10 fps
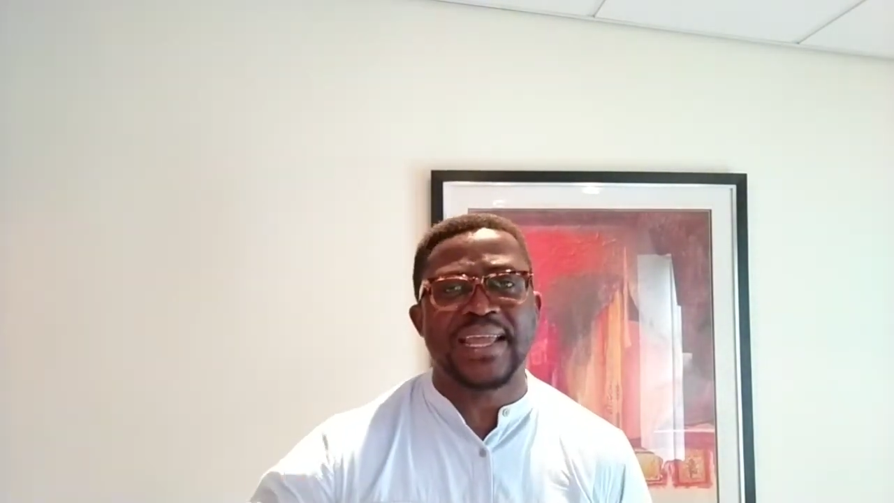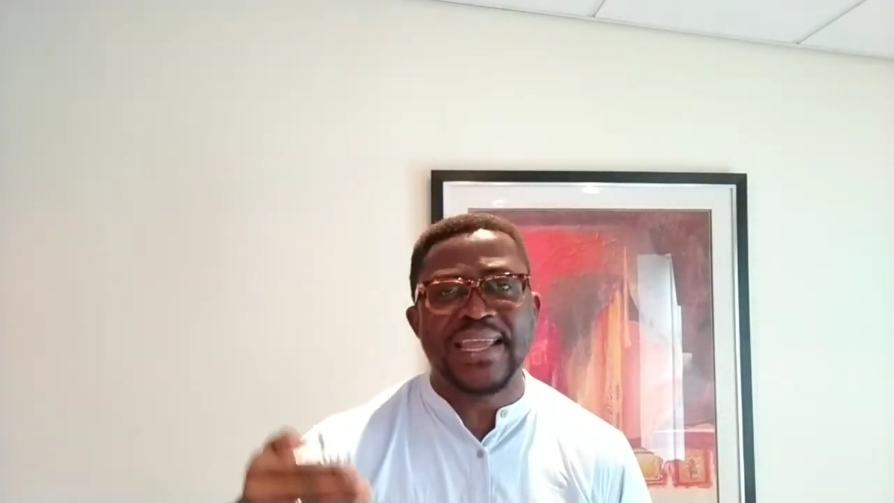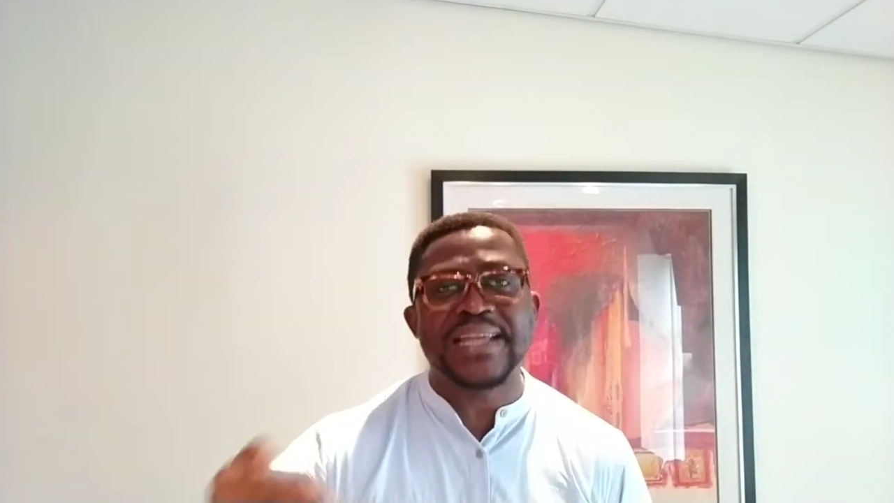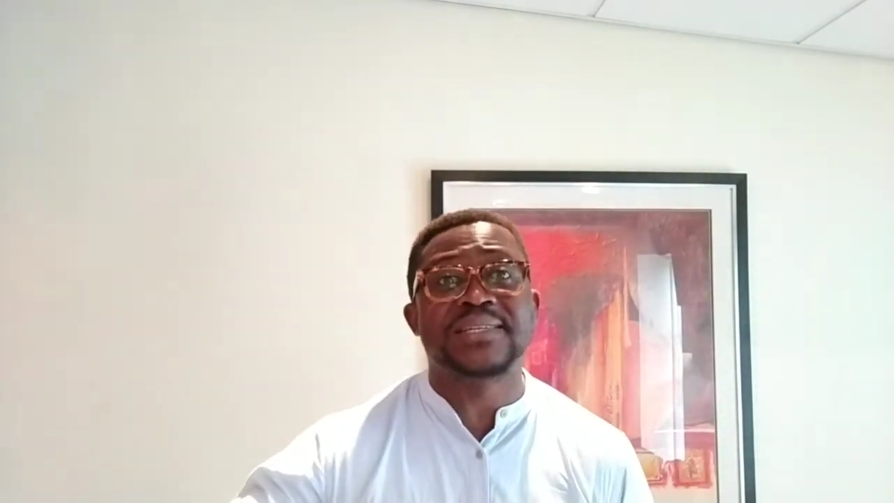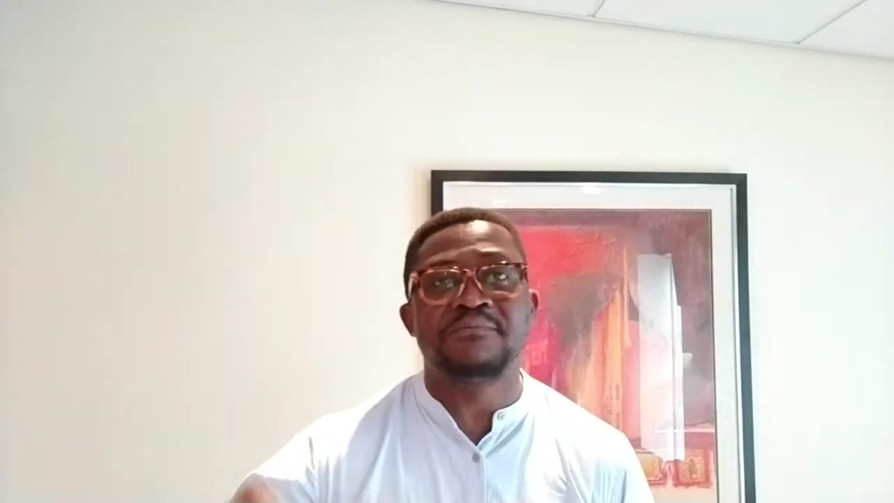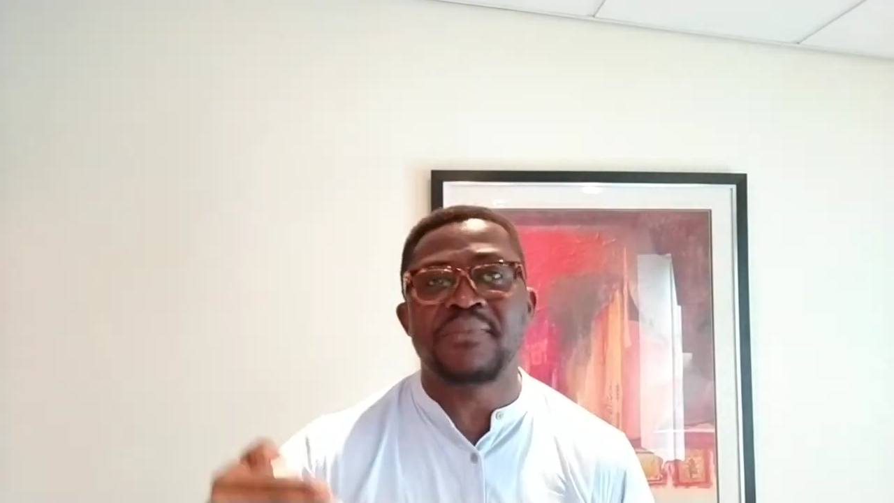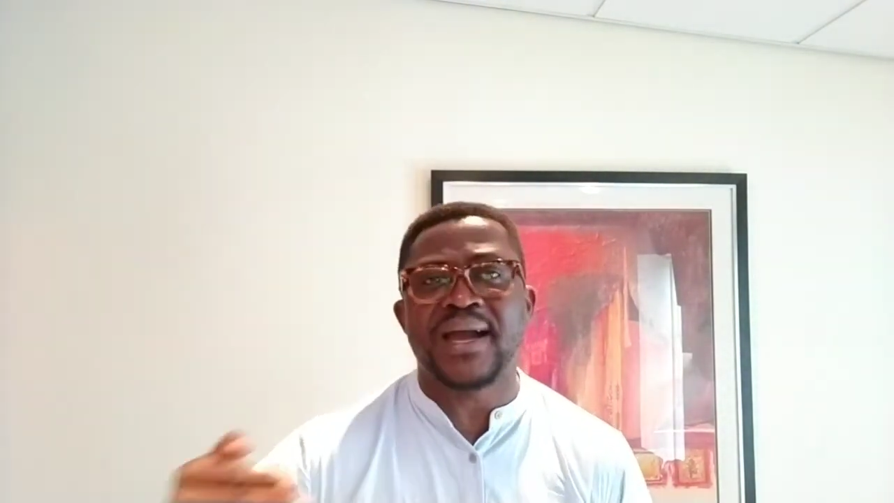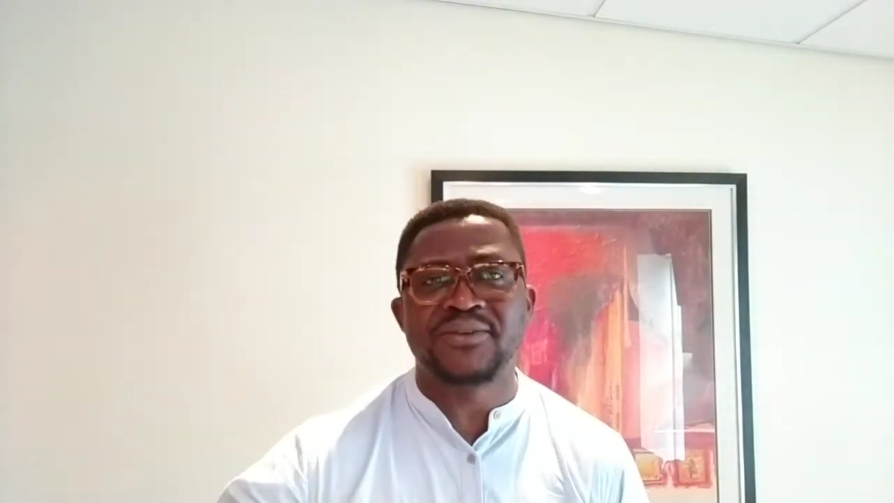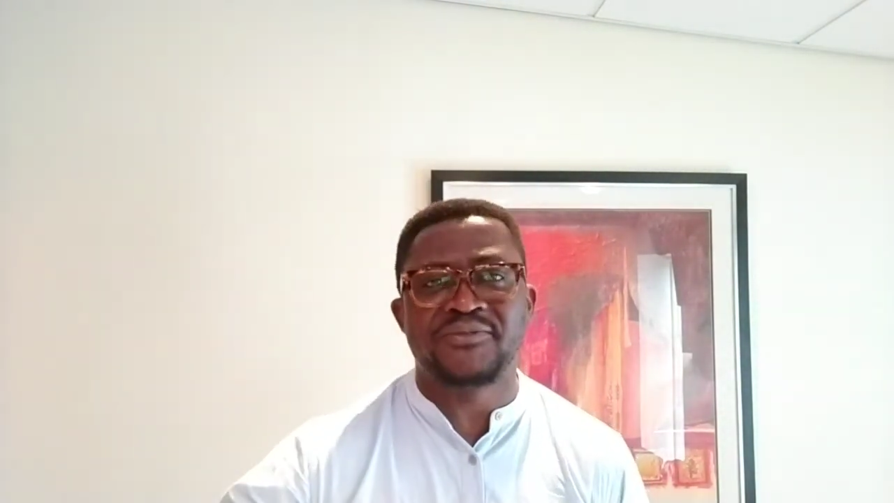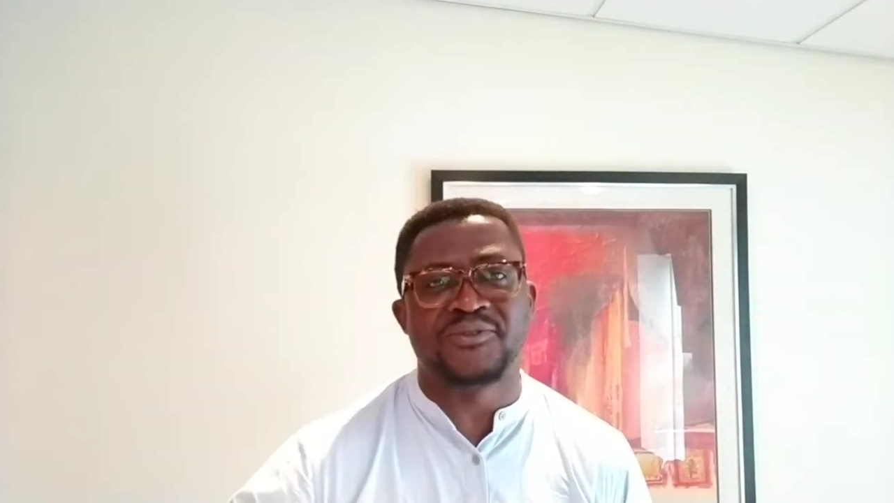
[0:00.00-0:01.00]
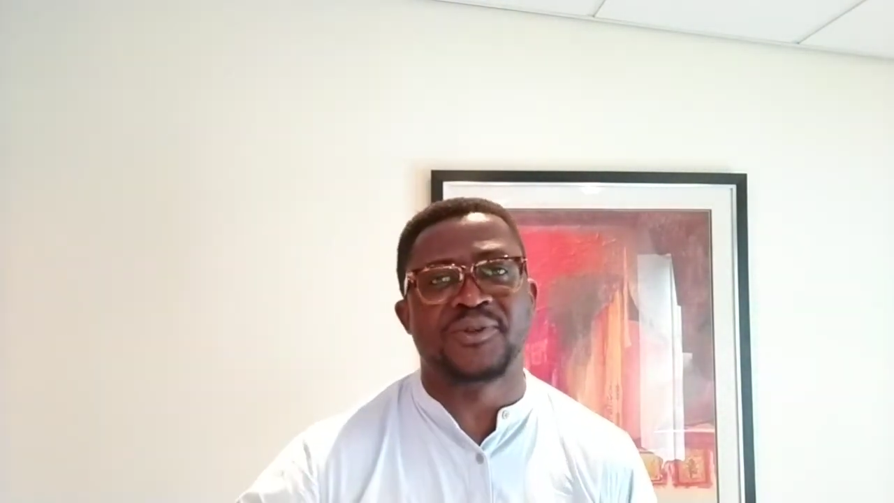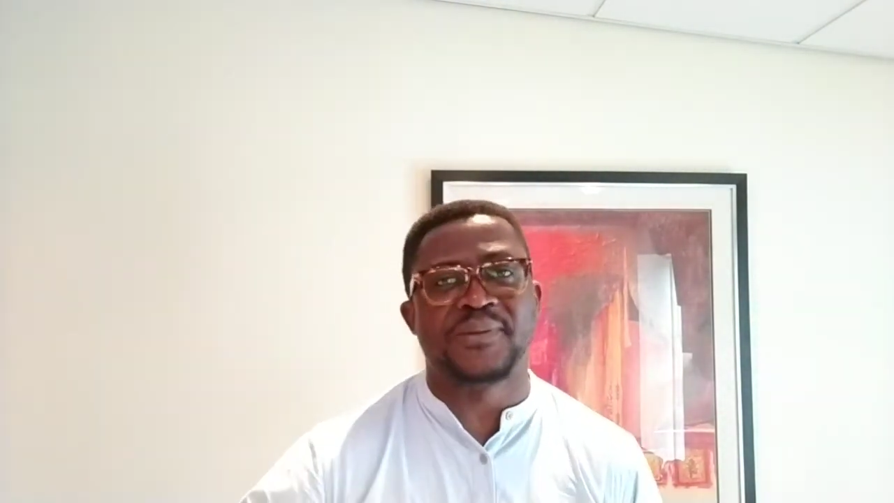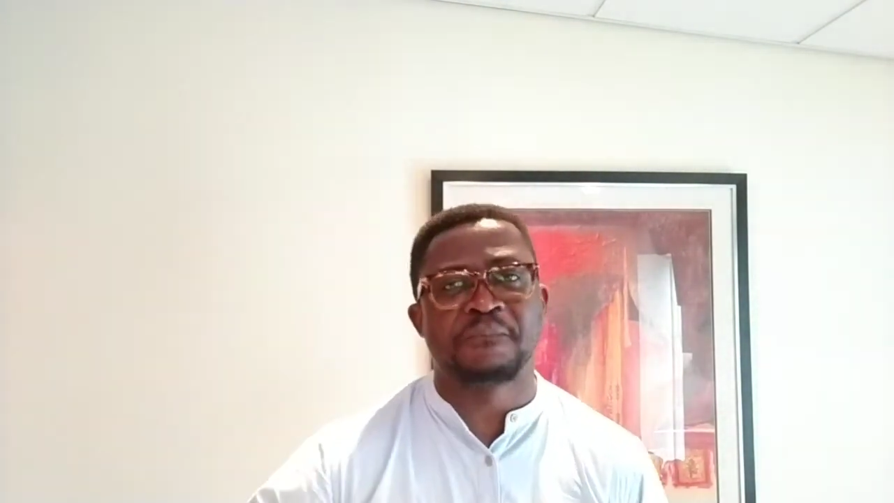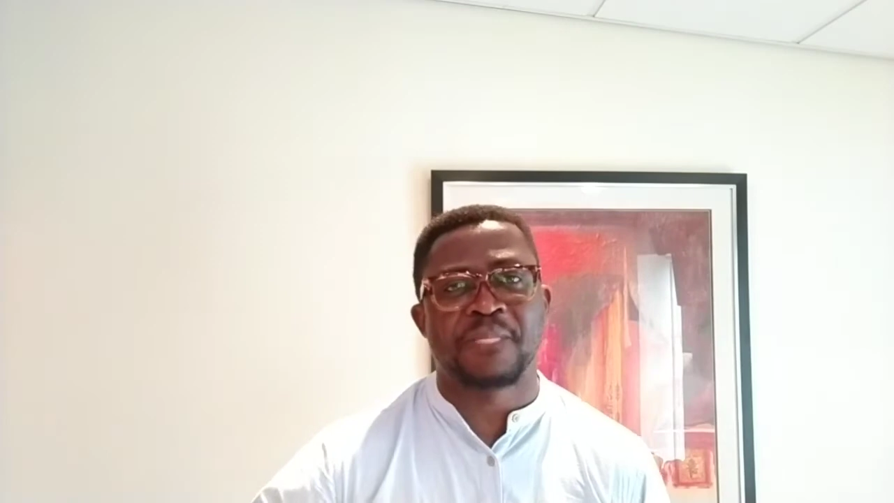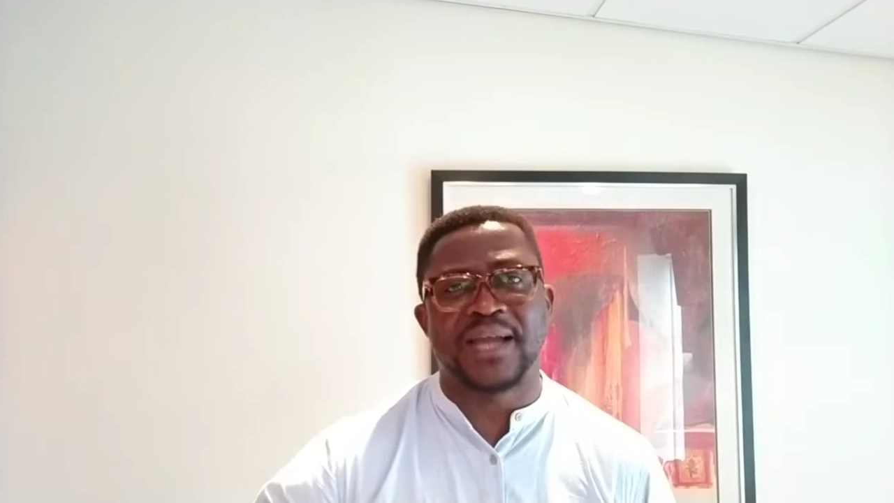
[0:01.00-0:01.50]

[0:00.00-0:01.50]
is mindful.